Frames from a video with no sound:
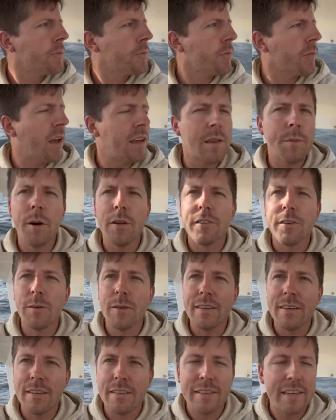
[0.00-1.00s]
And the boat's
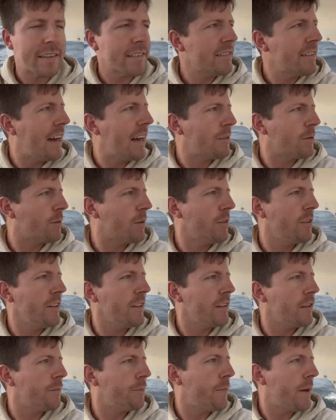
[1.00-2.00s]
doing 6 knots. We
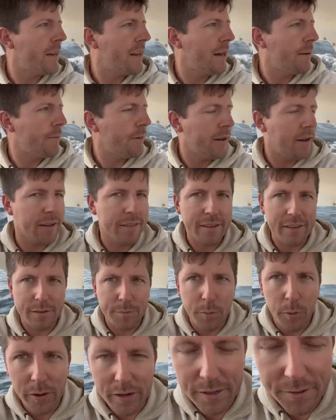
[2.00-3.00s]
really sped up on this
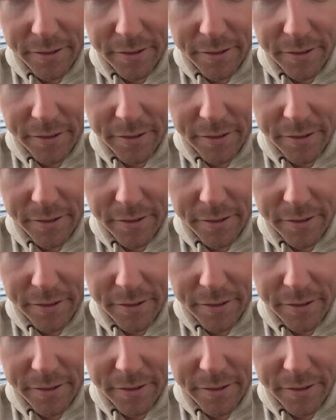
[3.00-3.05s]
point of